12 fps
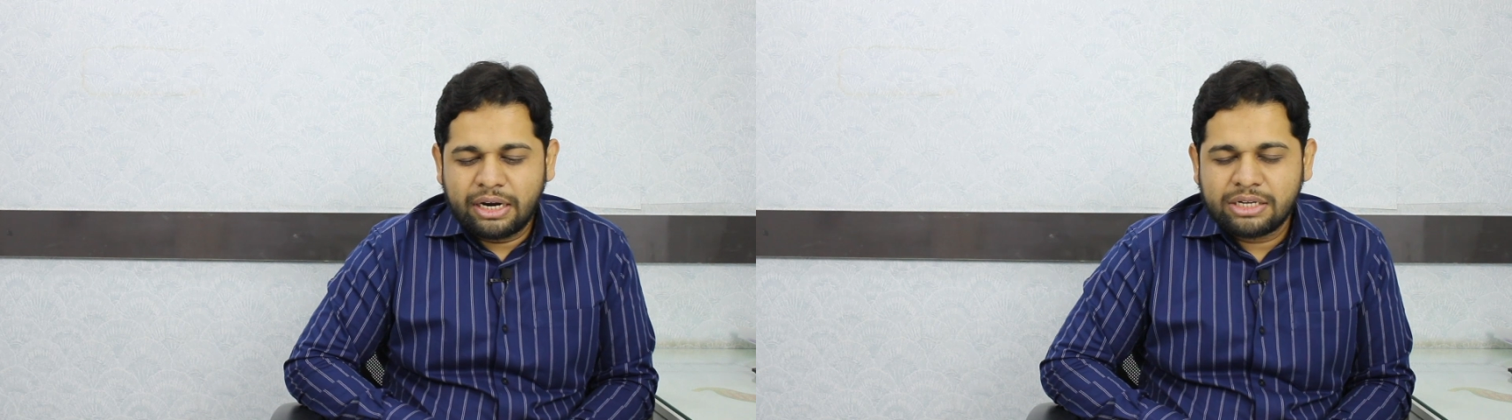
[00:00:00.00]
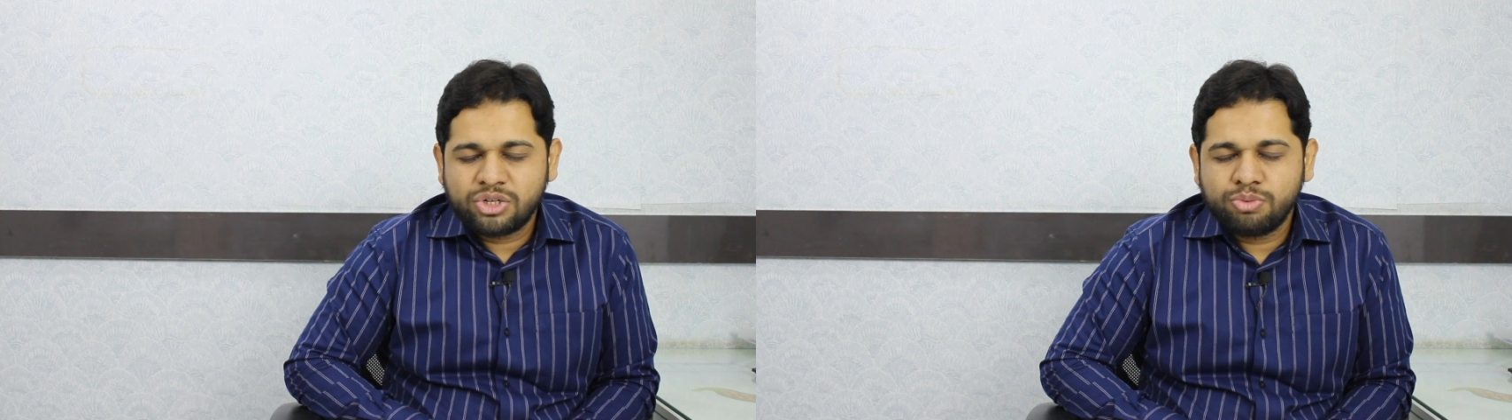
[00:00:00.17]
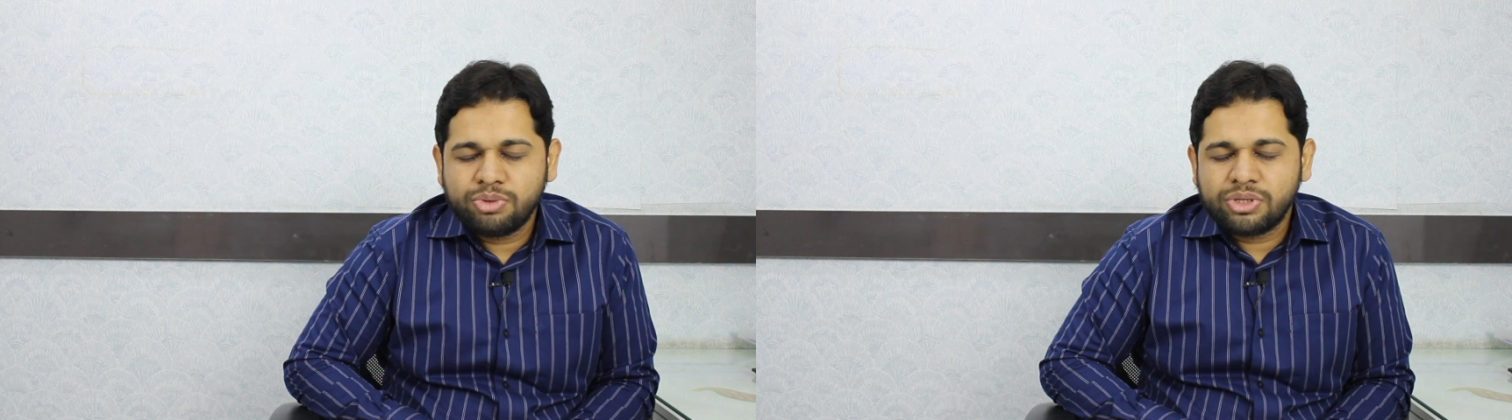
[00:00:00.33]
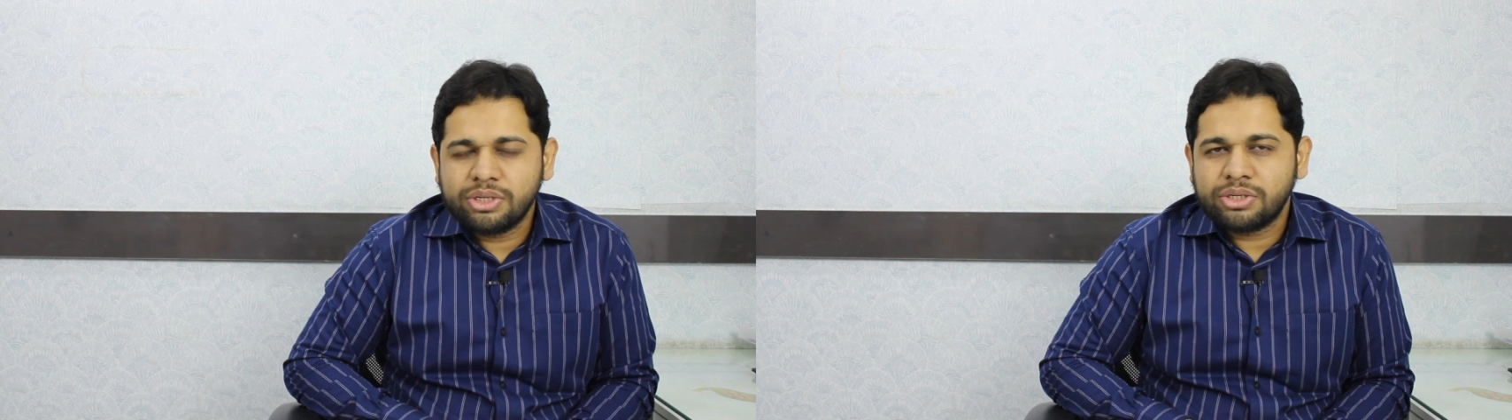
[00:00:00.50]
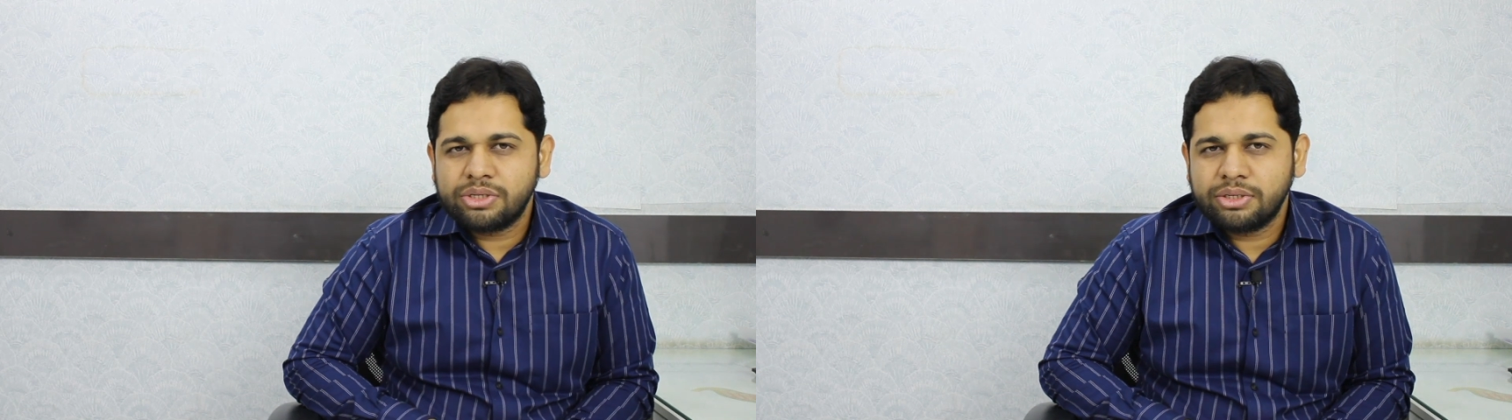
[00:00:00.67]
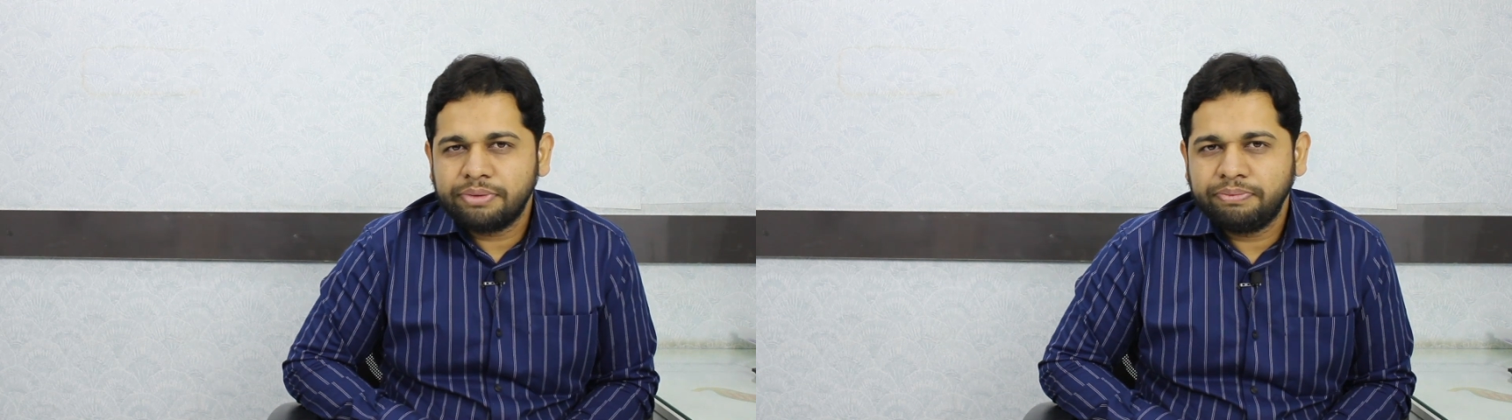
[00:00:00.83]

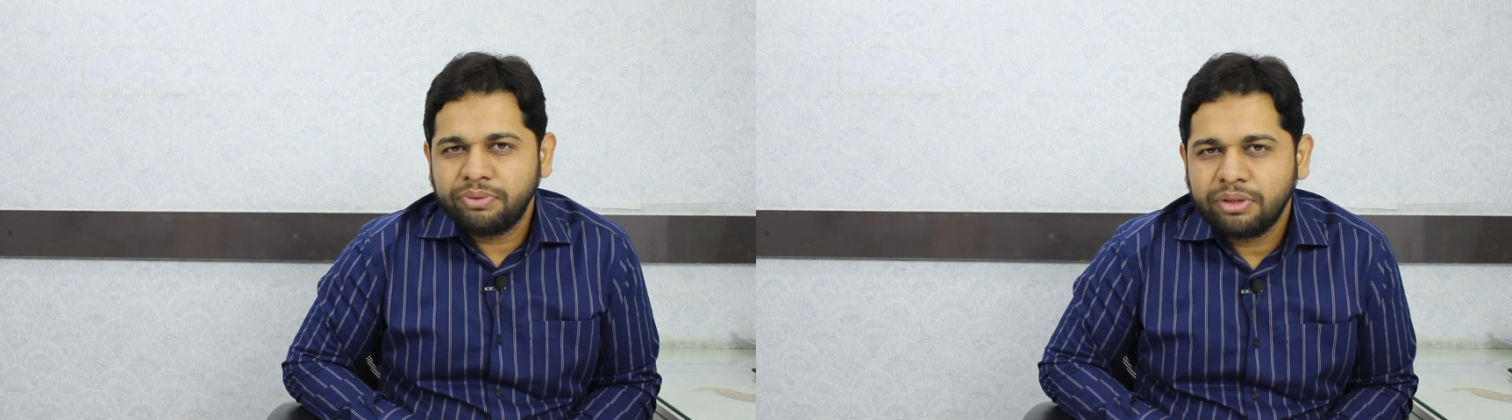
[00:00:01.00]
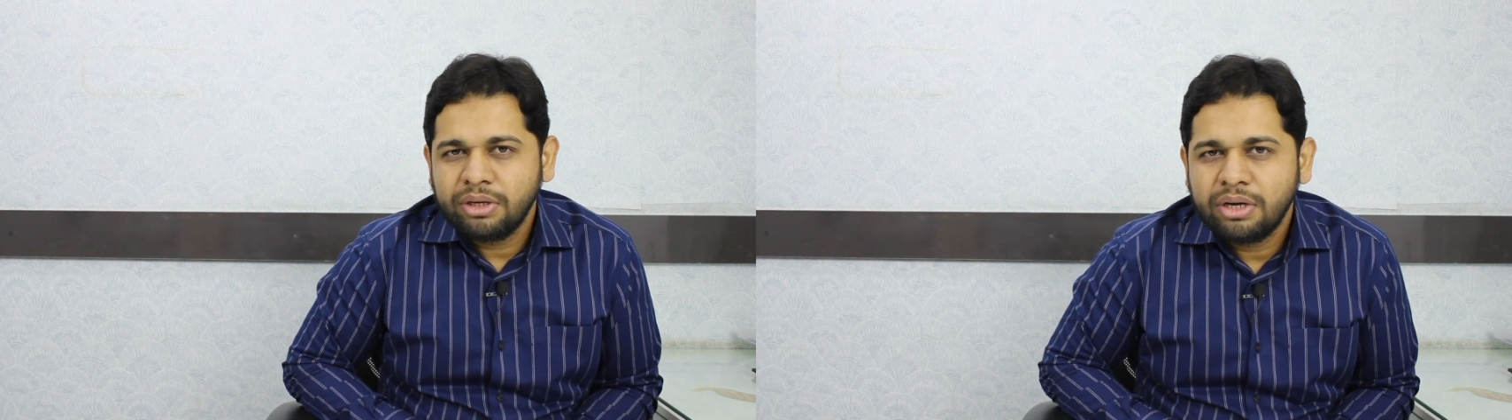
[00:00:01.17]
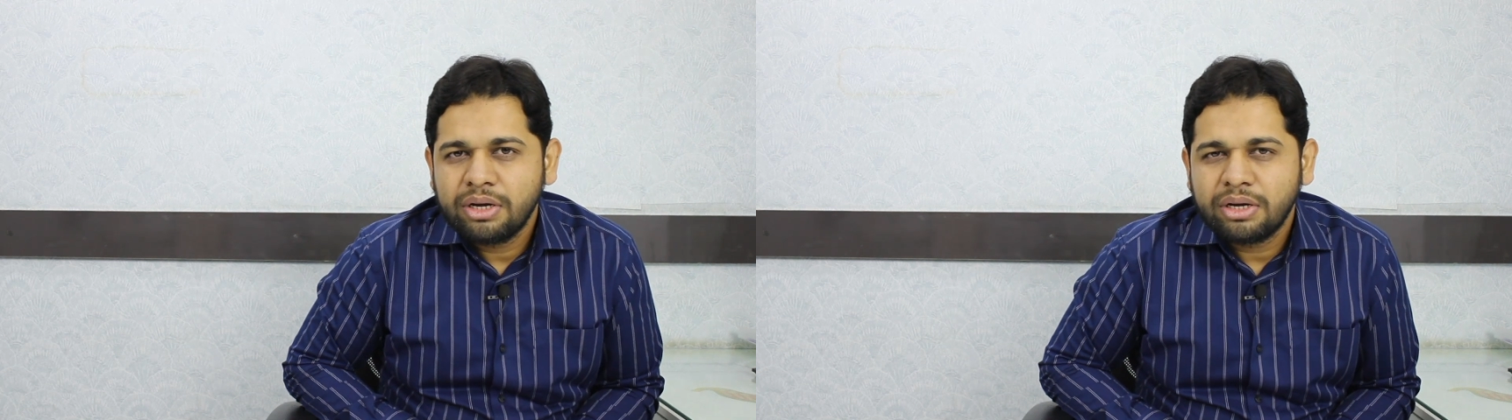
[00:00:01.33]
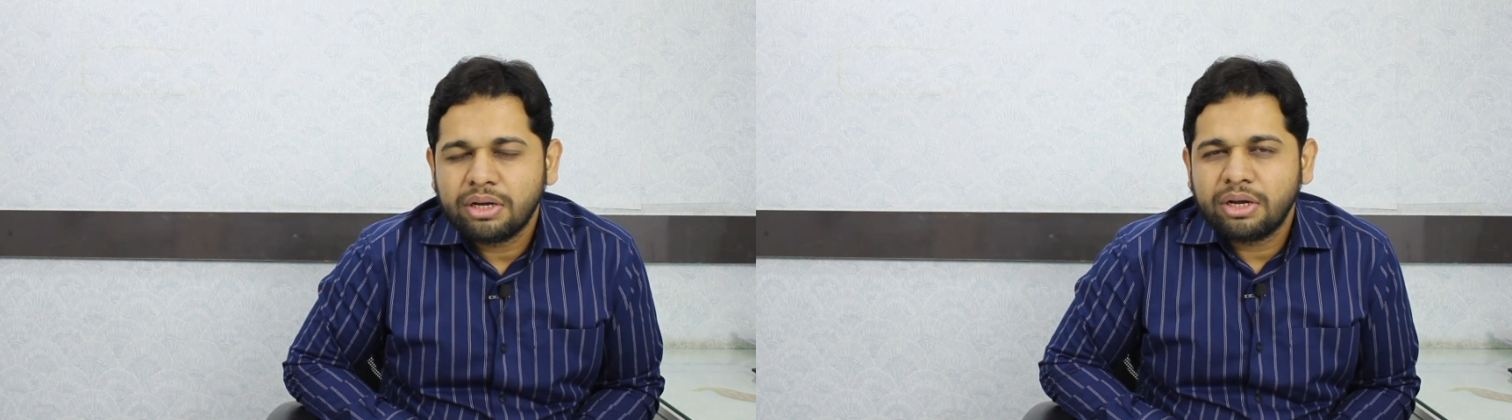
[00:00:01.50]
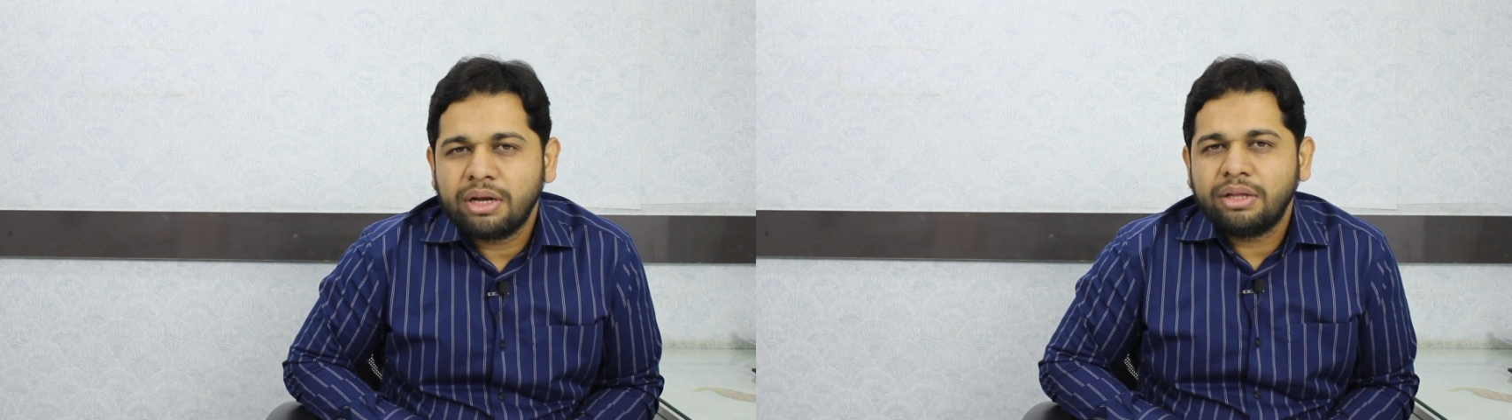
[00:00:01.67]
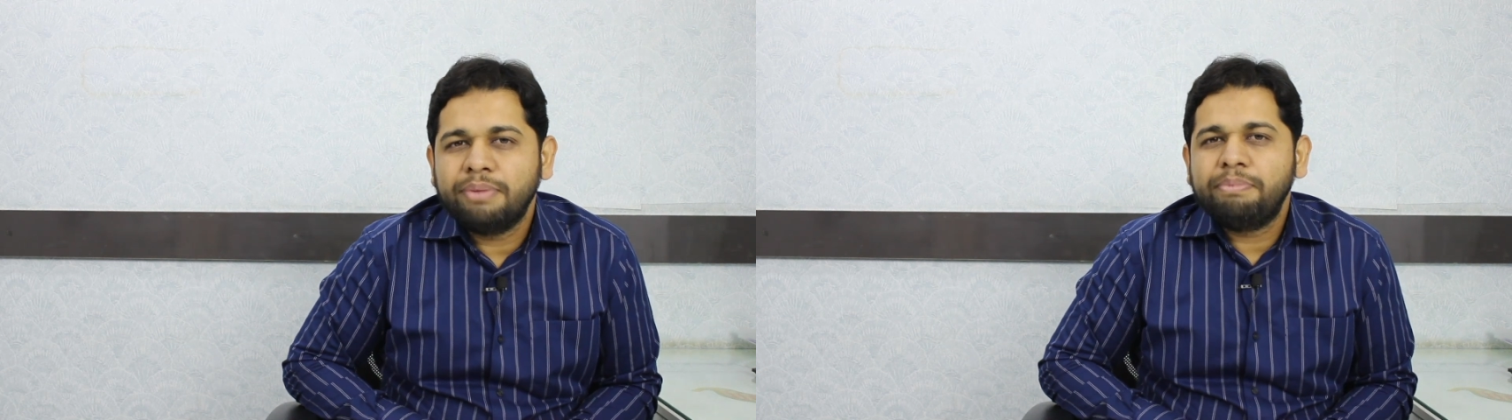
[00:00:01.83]
anastomosis,
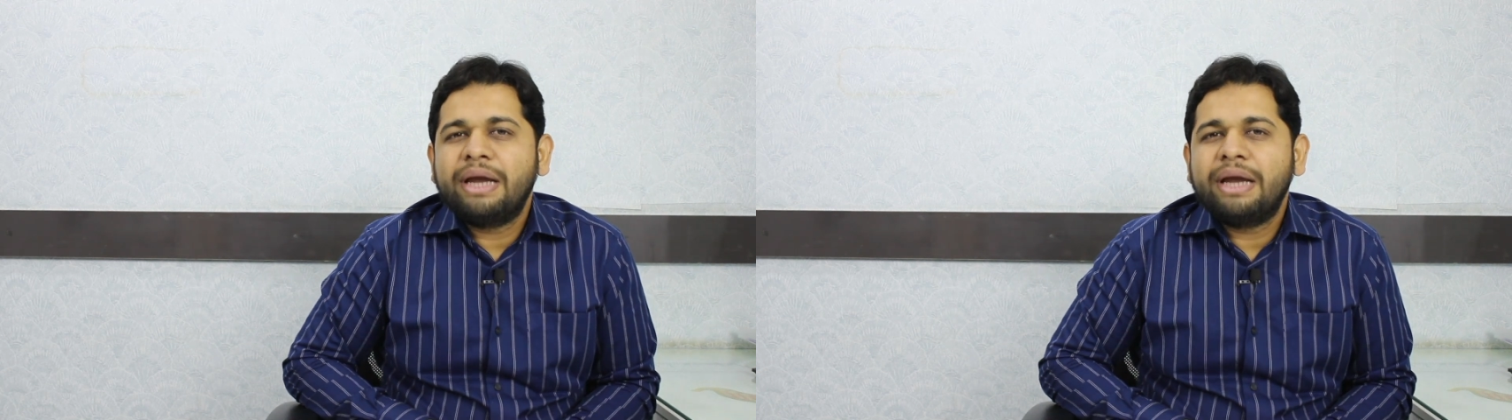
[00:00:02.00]
The